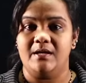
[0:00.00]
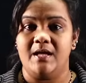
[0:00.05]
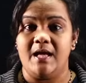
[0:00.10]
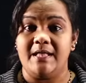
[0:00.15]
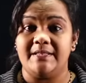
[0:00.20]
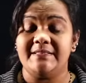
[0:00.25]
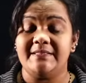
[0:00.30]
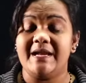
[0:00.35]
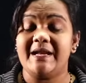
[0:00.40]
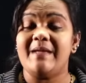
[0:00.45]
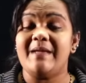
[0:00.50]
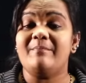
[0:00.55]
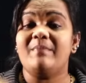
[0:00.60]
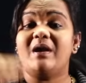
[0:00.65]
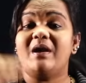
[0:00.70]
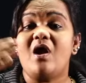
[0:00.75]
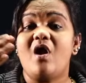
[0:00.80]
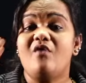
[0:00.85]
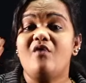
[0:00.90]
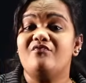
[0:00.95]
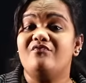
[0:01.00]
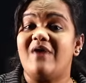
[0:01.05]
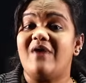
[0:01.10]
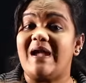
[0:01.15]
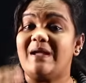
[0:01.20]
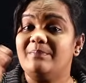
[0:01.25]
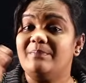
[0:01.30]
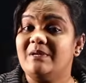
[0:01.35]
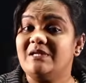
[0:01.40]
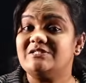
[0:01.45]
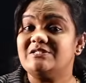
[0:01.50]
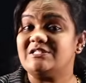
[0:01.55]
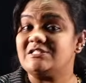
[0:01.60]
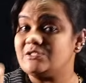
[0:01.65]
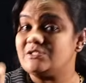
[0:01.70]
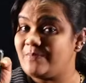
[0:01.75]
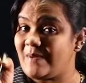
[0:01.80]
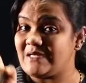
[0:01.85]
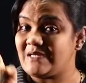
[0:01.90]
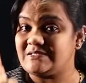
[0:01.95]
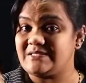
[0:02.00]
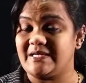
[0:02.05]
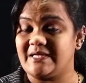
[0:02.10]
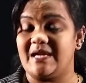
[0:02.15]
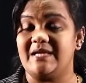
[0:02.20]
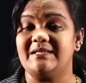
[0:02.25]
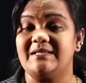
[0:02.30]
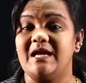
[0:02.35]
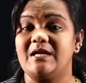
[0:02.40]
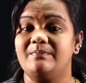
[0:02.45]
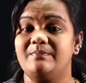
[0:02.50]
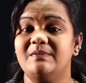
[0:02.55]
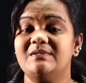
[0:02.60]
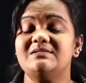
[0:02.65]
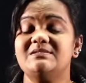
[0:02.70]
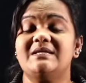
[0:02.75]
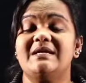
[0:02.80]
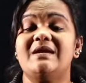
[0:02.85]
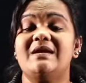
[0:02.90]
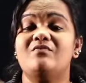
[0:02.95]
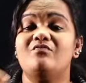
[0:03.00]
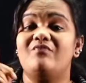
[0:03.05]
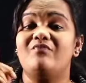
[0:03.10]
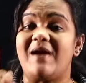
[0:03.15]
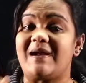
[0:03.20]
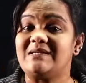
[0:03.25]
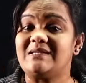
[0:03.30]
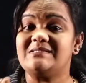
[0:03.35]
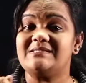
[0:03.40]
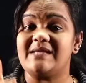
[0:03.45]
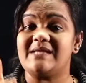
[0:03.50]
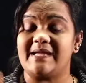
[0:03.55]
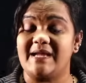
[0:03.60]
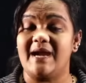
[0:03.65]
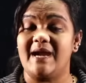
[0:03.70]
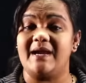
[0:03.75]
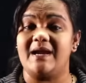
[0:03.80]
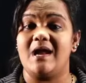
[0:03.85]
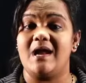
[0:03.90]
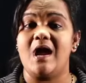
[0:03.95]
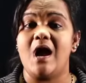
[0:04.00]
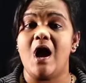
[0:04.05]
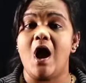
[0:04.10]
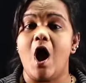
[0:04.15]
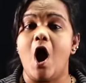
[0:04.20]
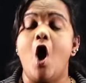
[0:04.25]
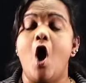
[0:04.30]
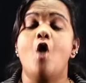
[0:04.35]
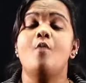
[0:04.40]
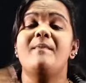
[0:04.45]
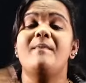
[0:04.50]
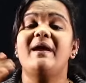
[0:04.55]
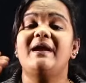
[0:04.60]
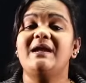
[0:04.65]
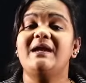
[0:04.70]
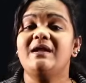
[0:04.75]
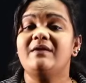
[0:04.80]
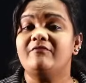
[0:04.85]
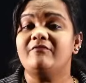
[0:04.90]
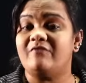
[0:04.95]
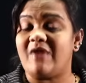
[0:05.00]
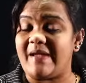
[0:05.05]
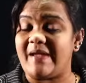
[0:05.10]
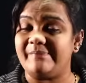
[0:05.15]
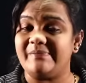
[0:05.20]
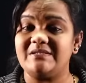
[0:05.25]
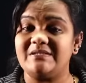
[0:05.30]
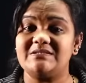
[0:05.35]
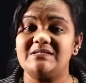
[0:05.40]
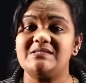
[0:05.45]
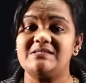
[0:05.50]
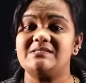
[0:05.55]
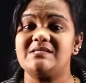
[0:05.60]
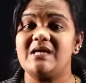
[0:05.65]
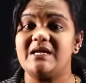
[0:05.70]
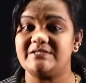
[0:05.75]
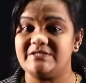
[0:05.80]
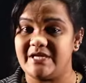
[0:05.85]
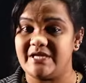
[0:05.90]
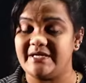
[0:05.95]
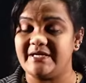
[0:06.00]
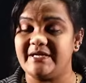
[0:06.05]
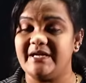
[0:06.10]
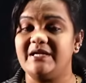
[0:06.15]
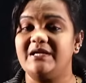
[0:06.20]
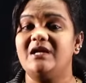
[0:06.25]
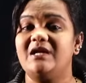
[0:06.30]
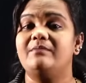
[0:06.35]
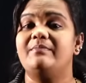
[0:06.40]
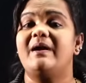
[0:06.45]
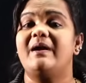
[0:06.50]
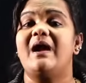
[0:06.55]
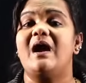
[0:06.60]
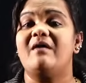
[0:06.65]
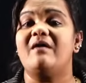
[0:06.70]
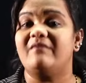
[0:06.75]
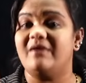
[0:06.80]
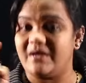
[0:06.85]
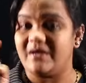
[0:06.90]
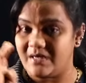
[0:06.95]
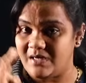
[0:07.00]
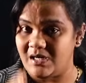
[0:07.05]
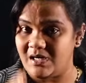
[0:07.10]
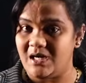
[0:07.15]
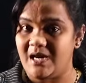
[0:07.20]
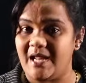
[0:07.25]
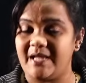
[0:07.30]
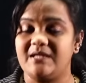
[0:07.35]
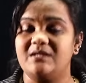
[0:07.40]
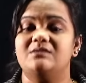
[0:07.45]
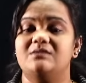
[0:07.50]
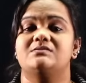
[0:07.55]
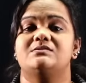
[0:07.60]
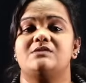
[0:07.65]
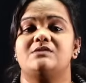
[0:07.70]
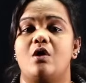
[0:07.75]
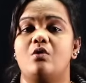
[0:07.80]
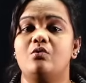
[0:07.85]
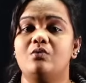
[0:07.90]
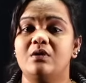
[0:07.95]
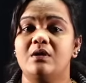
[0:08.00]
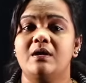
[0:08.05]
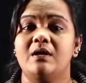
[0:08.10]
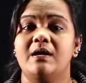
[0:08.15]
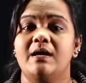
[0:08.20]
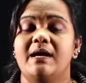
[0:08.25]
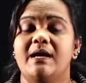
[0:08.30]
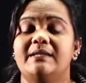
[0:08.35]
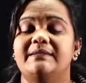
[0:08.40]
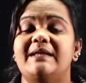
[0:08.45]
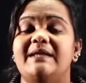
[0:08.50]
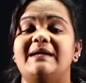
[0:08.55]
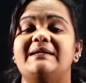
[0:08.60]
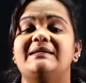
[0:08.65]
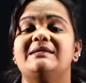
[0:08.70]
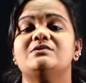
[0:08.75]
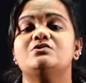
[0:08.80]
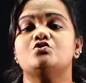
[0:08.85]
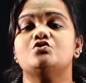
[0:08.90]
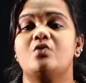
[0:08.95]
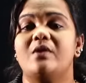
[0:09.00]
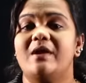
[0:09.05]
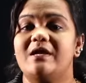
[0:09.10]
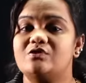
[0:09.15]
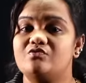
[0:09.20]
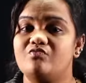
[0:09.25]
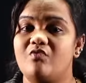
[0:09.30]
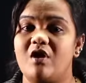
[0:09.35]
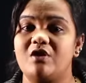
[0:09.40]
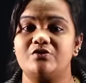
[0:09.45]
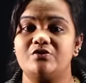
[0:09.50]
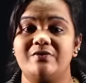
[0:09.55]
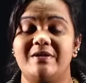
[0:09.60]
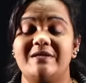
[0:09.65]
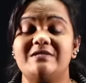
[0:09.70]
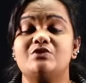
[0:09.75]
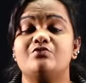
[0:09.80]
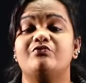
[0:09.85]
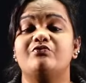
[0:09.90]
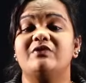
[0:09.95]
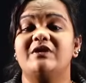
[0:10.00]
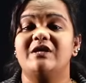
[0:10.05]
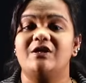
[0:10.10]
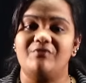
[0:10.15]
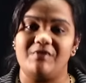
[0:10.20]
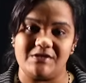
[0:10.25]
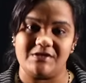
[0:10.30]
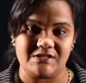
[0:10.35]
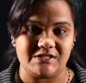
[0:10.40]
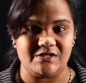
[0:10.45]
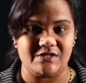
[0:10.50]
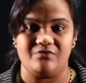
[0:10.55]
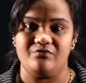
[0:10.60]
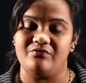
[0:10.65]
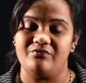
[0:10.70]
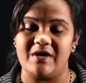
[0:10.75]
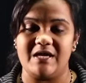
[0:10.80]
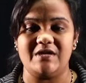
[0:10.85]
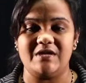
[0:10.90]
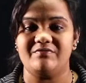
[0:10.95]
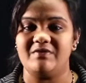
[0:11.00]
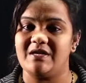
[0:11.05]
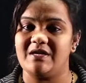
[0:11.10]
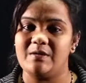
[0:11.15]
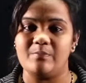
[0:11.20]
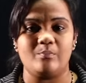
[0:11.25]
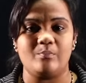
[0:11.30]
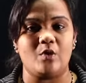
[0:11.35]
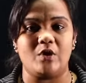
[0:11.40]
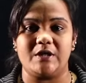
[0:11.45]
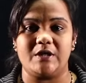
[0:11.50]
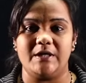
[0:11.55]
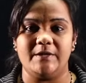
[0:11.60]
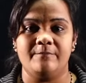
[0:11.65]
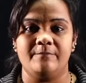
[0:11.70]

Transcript: The number of vibrations per second, that means in 1 second, how many vibrations are generated by our sound? That is known as what, students? Frequency. Very, very important.